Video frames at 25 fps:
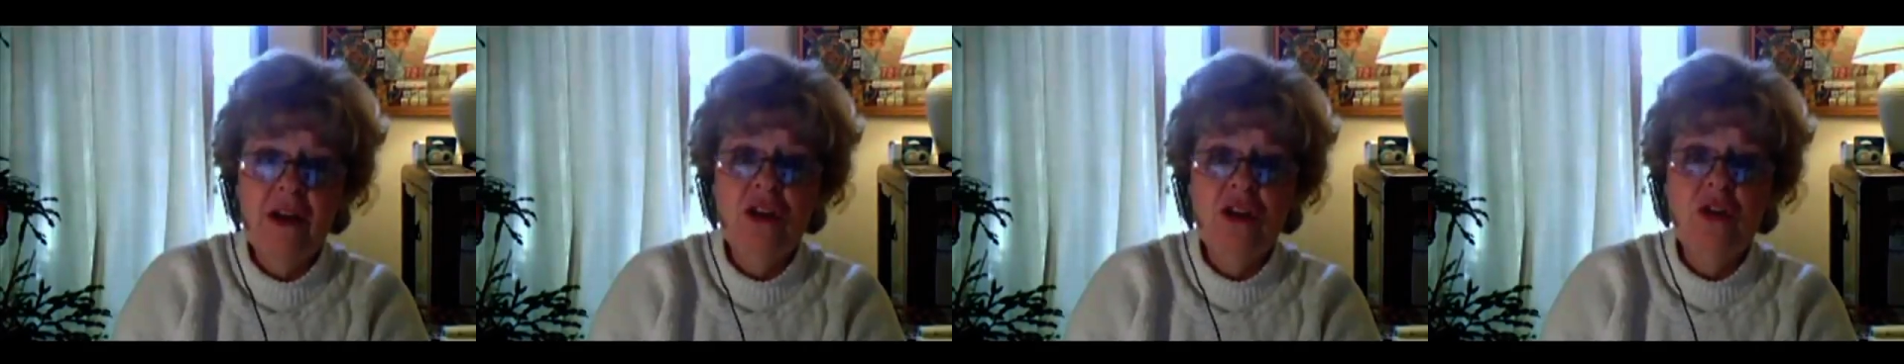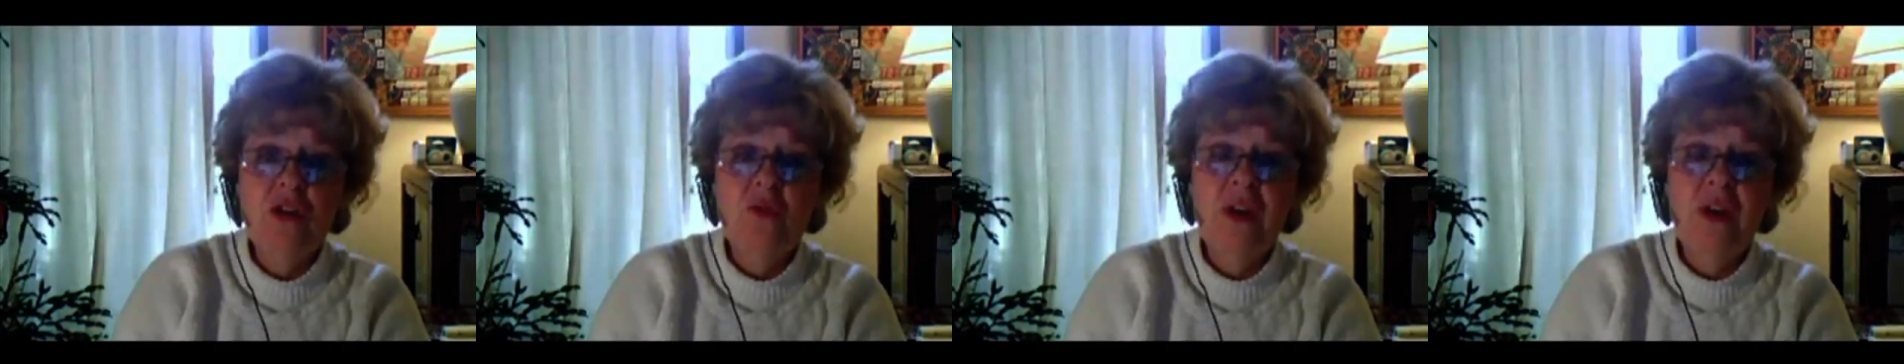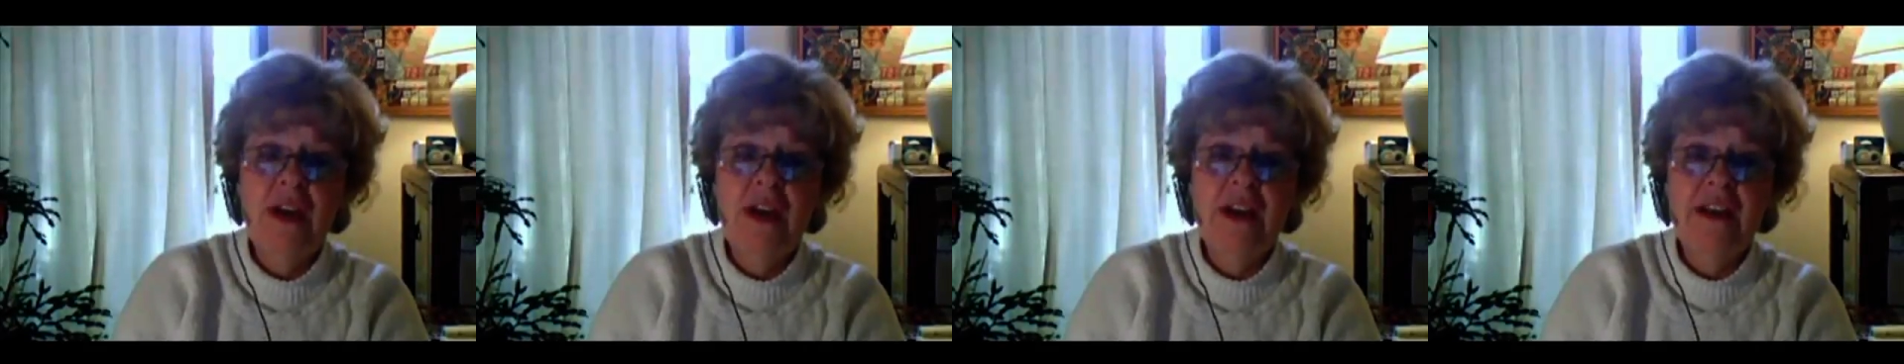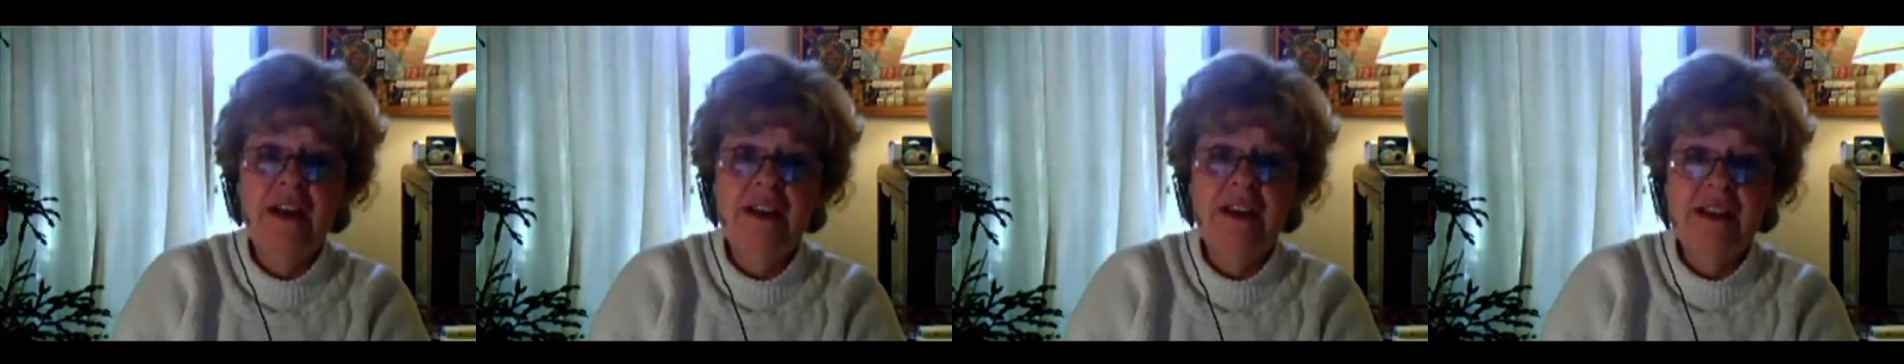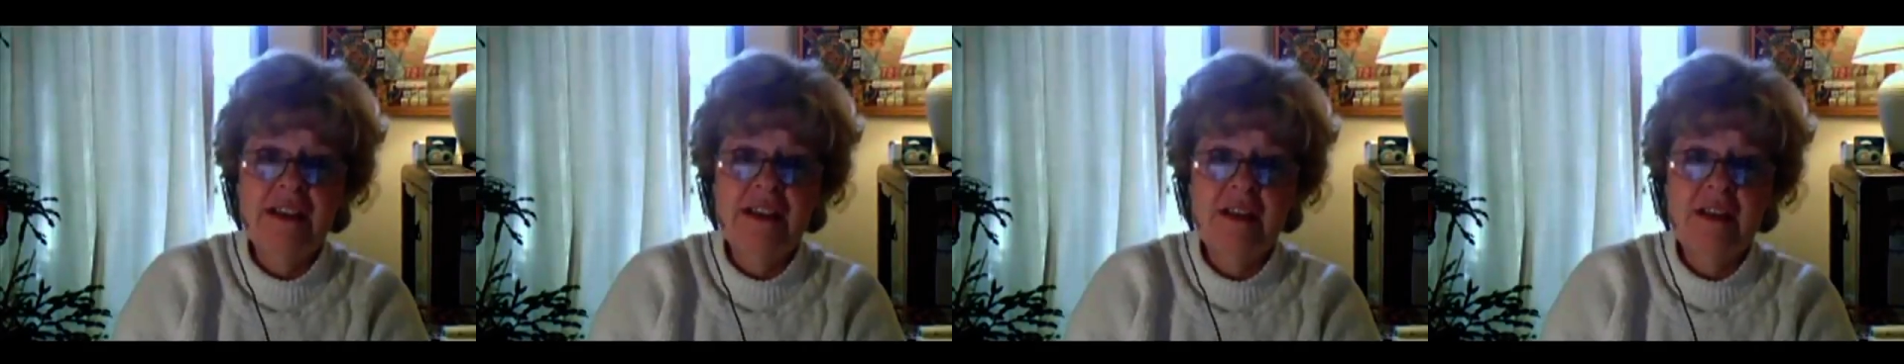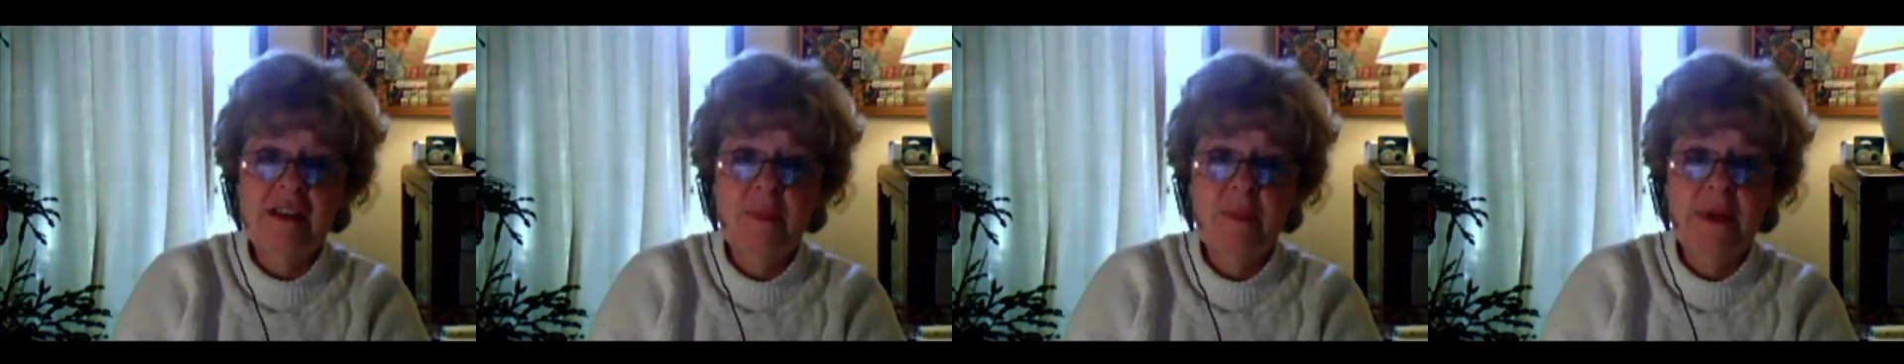You've got to
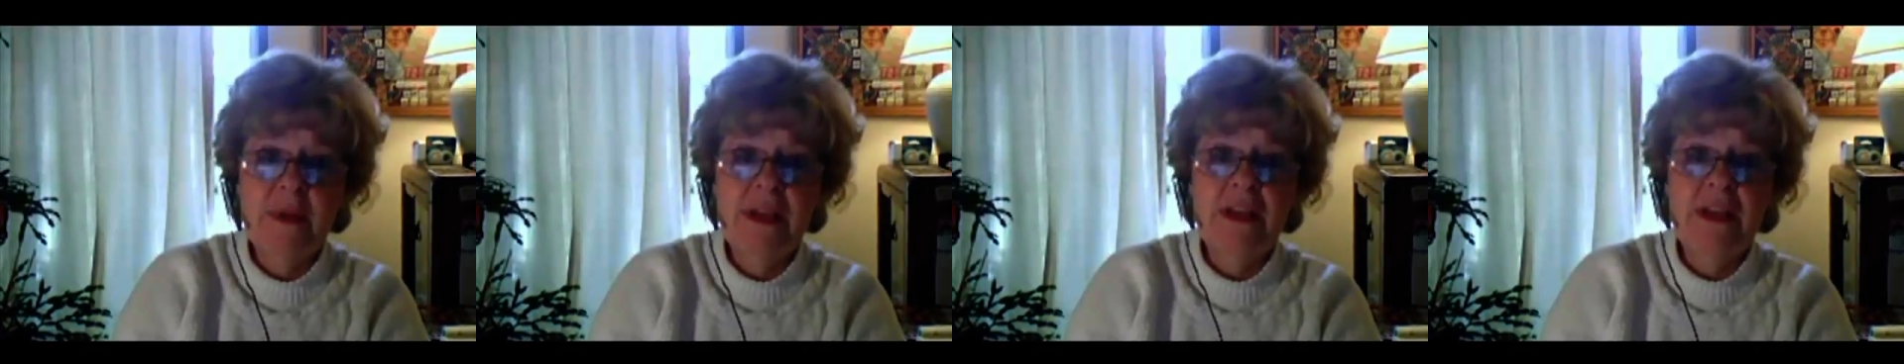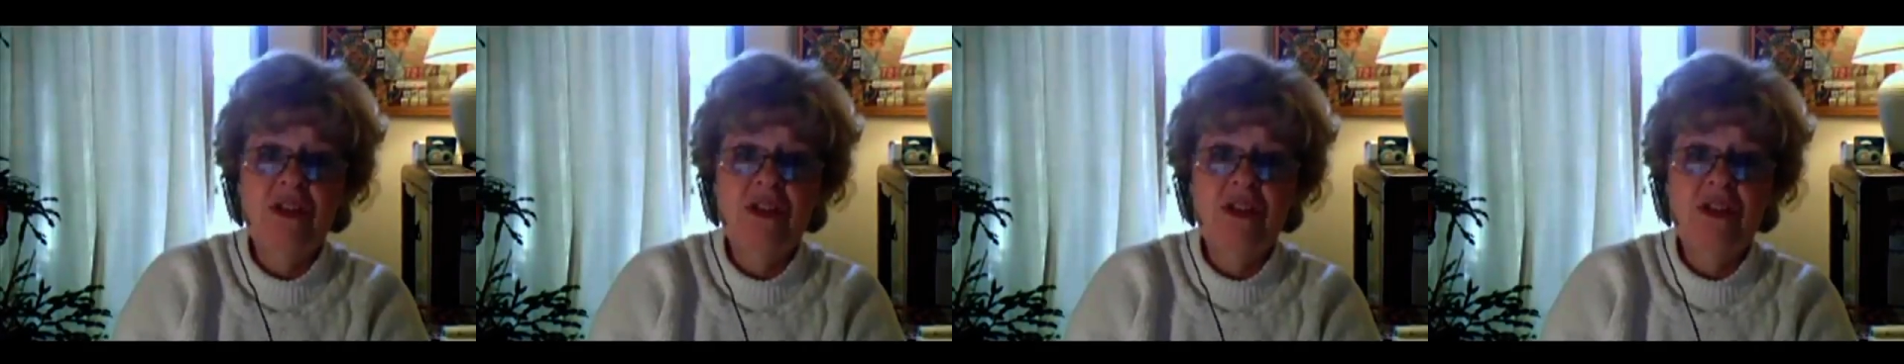discipline